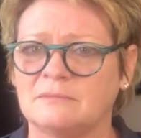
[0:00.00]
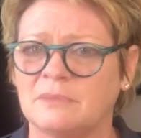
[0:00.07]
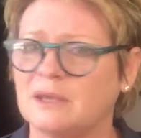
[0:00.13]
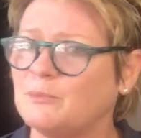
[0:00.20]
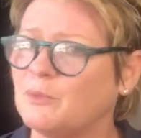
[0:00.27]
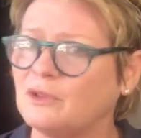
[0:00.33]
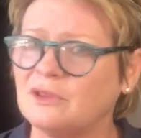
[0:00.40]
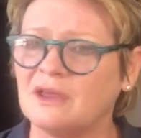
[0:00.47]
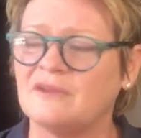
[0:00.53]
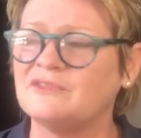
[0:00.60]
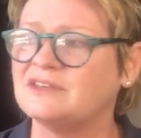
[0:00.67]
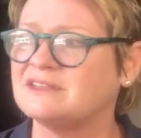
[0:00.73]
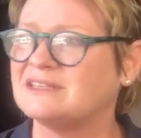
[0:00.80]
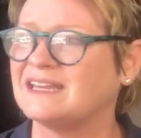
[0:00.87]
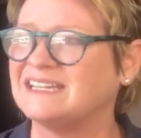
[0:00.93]
People love
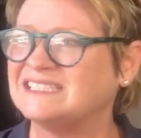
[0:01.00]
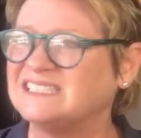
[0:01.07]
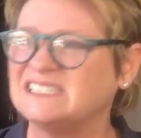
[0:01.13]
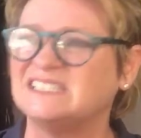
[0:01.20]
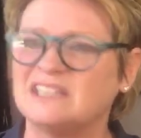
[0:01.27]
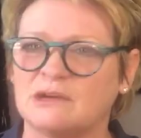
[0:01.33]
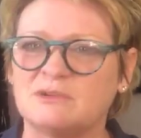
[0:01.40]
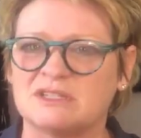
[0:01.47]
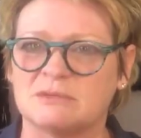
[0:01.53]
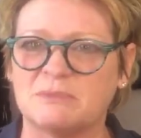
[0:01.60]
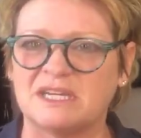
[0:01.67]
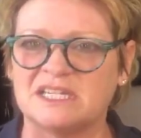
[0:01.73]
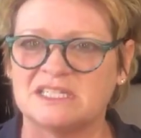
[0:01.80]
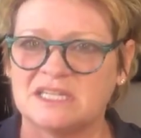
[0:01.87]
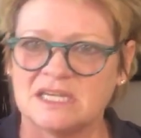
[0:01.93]
to say, oh, that was a
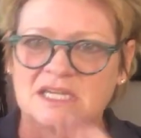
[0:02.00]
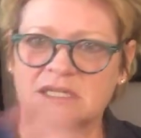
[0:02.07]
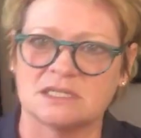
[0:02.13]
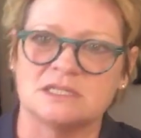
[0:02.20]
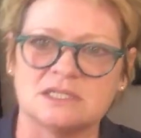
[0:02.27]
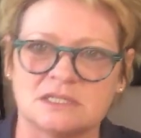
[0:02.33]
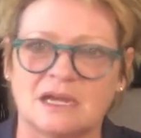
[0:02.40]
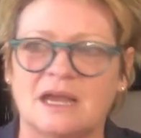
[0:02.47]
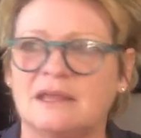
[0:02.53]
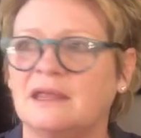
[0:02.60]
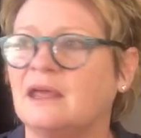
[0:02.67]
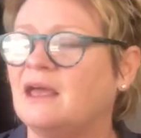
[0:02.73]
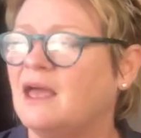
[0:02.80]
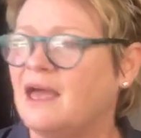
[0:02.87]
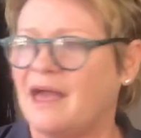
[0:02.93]
bad day.
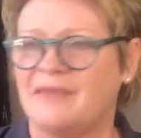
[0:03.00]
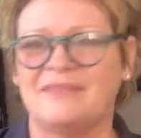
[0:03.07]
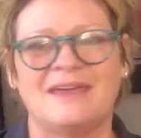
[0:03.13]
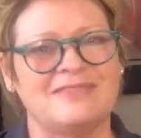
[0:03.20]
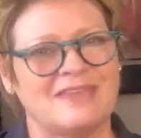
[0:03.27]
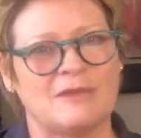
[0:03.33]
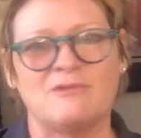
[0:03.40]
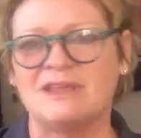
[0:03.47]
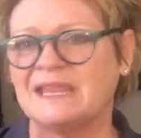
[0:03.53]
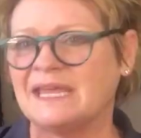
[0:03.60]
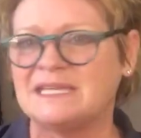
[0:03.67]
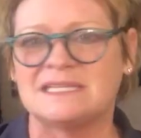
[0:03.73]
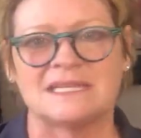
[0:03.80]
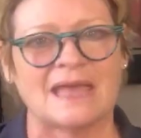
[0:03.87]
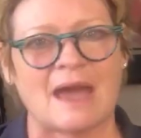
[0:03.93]
and then they
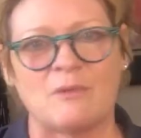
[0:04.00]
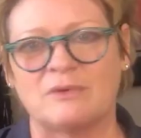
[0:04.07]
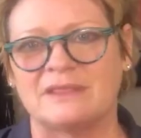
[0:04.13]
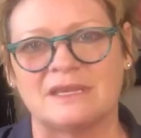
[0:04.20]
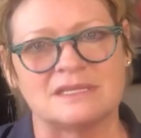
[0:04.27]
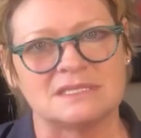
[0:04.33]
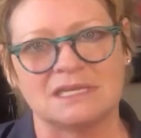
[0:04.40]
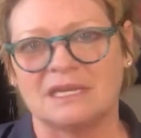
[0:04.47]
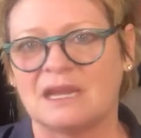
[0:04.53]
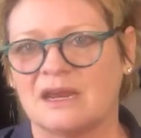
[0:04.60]
relate to that when they see it